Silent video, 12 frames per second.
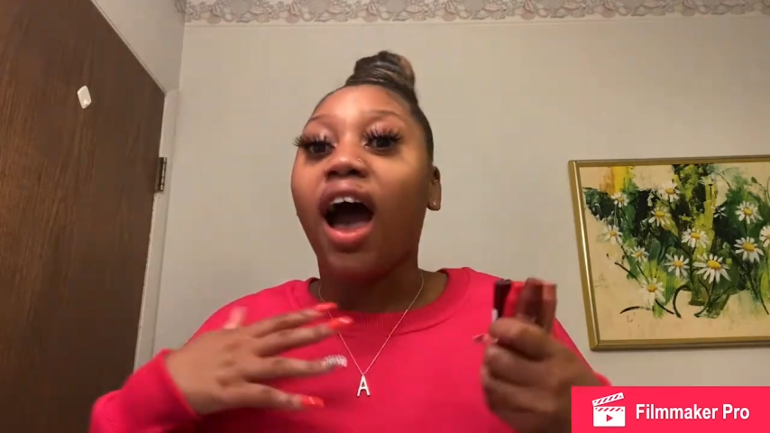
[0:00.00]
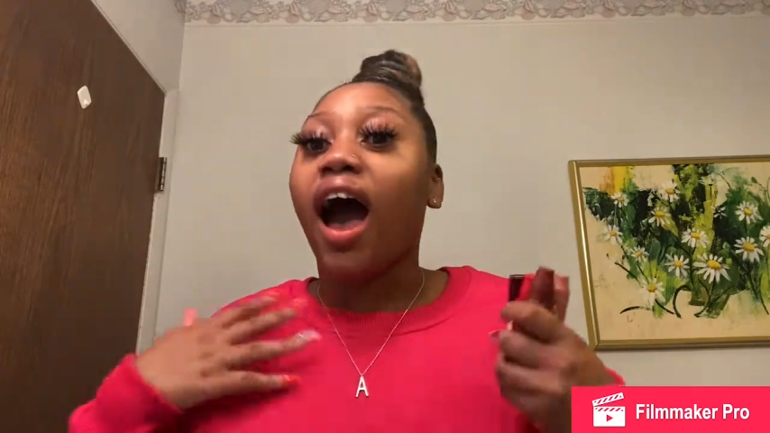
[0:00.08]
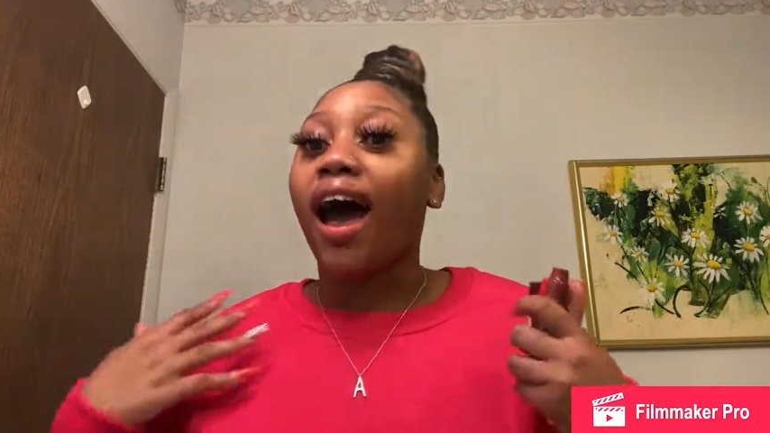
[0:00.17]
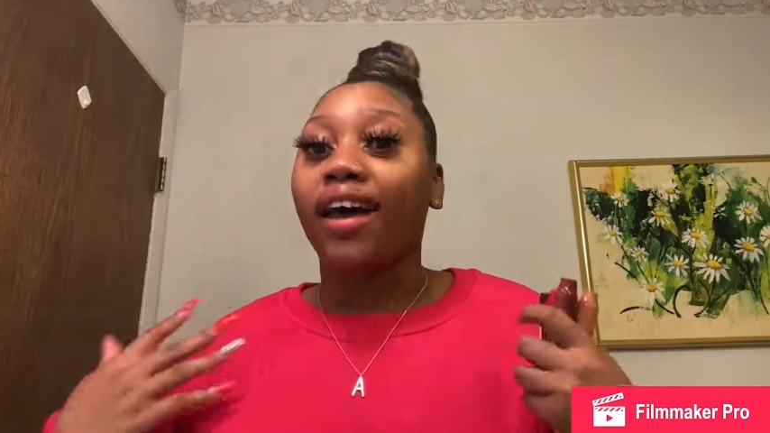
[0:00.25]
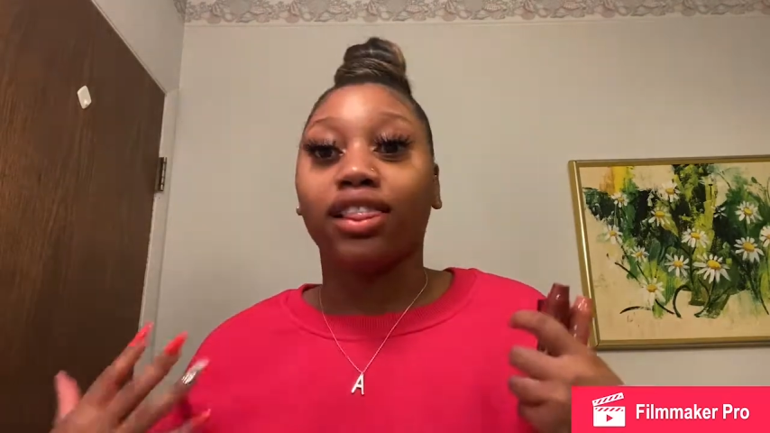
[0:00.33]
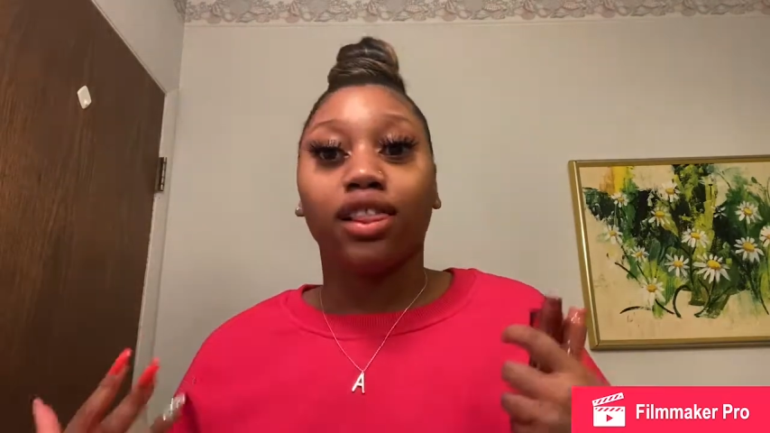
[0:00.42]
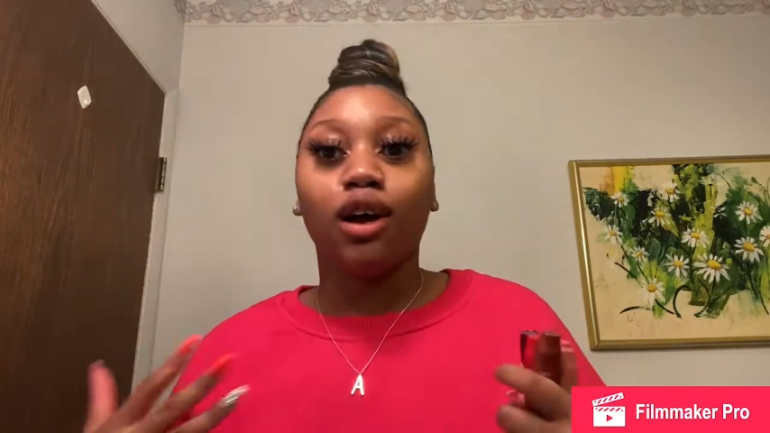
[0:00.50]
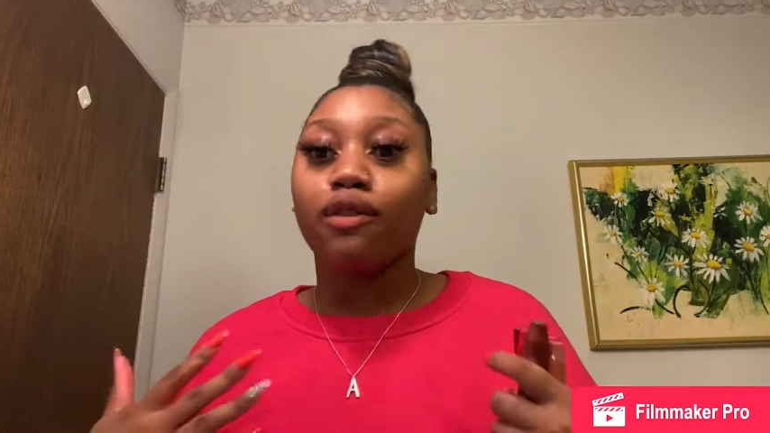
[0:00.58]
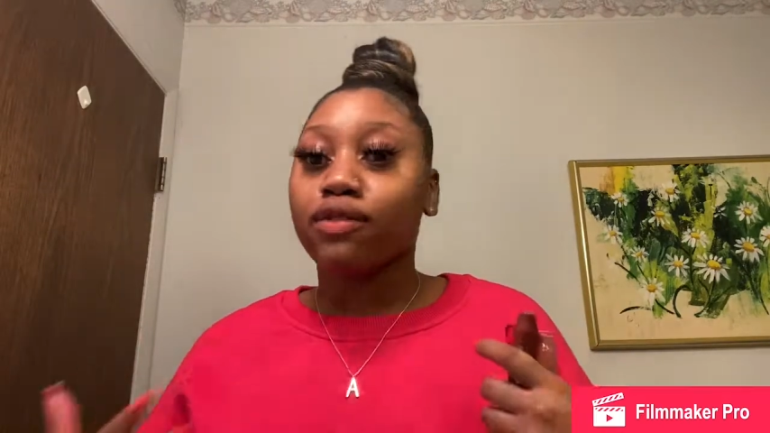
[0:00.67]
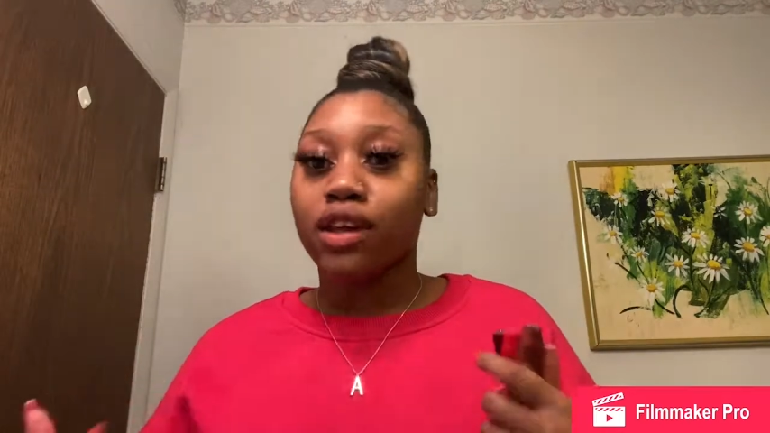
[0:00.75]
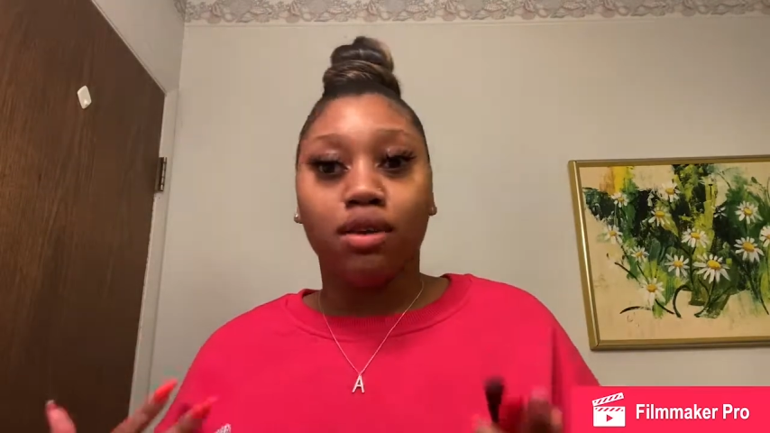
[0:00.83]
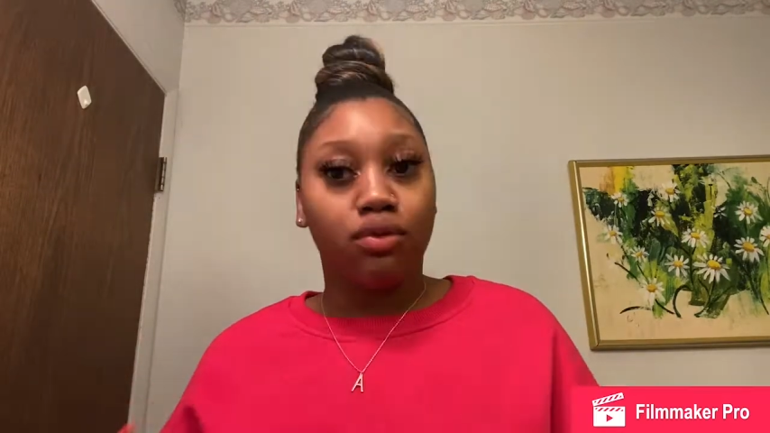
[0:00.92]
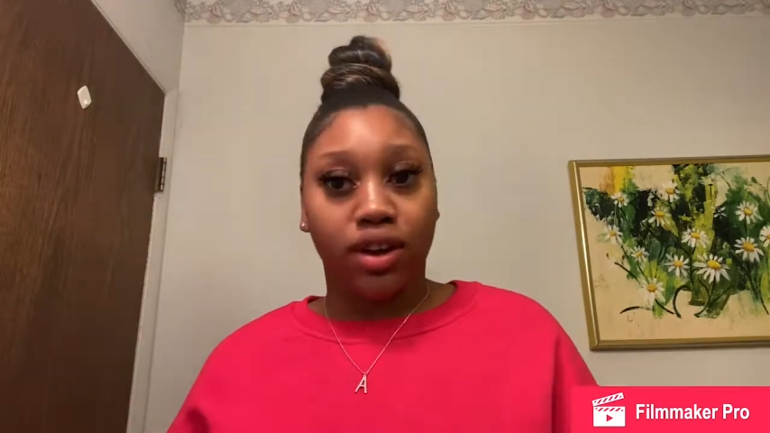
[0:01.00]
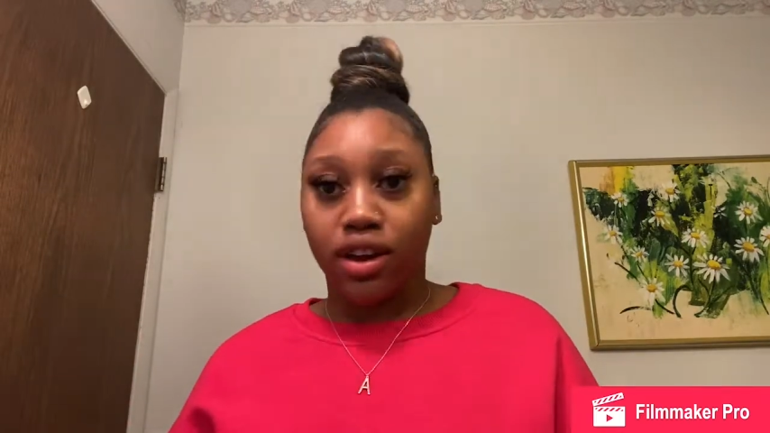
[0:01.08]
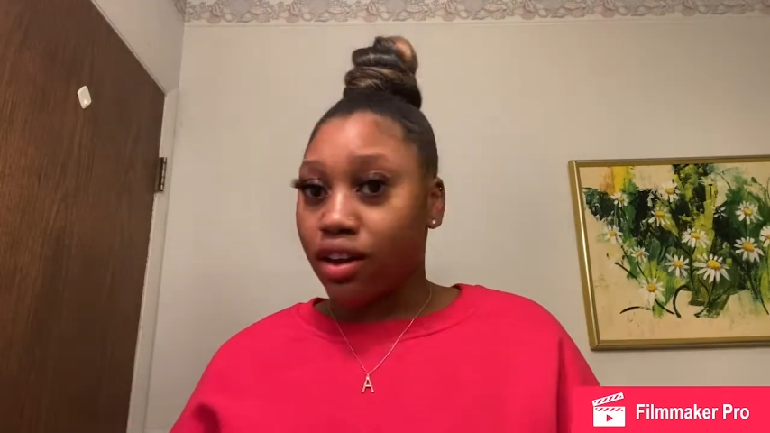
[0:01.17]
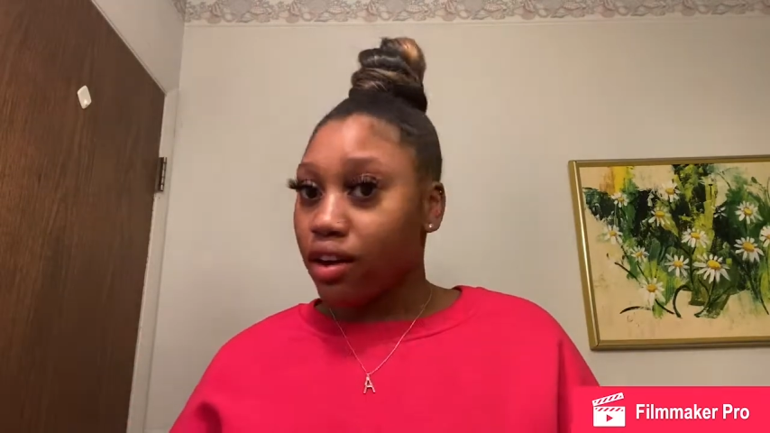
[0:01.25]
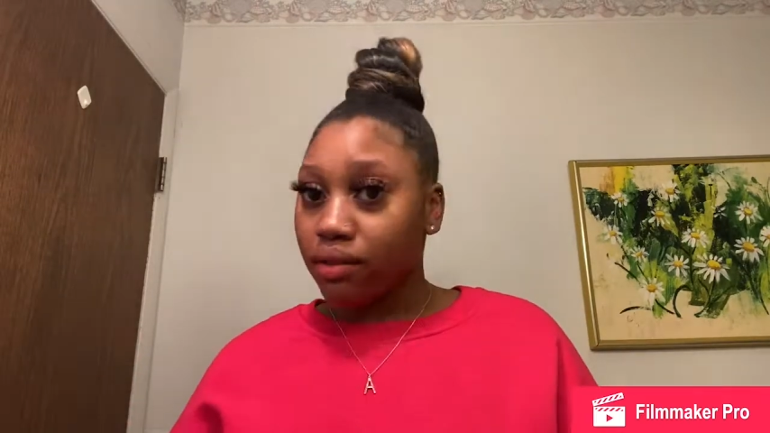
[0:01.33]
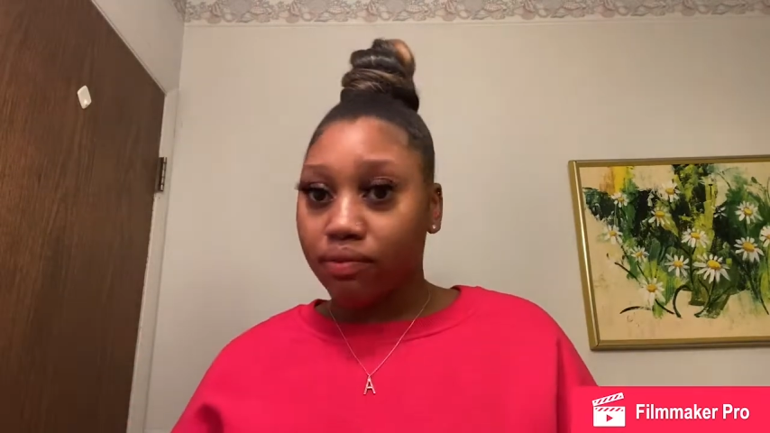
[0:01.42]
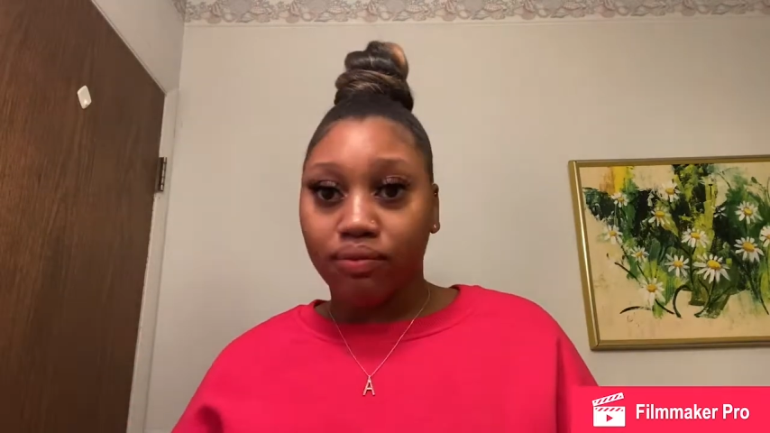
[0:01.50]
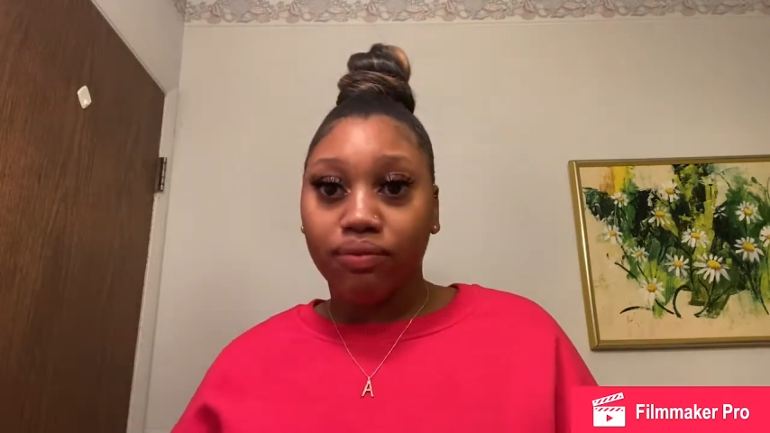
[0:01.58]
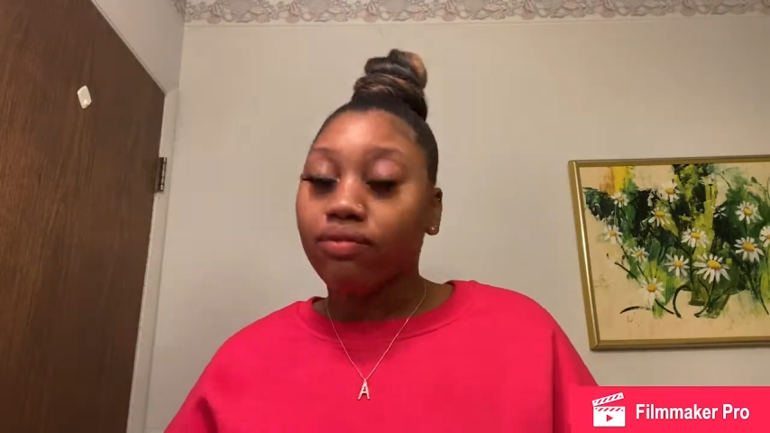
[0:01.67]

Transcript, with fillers: I love that red.